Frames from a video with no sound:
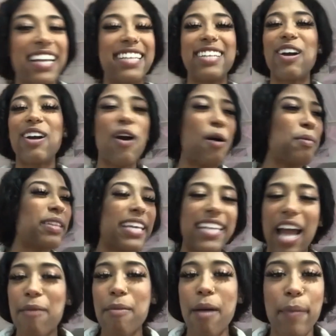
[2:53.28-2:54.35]
need to go home and lay
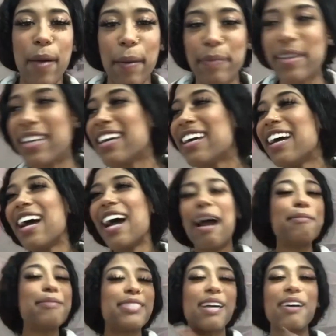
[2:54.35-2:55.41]
down my puppy.
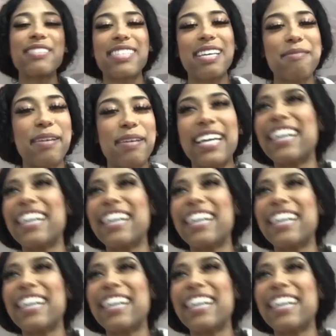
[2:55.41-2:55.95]
I'm so sleepy.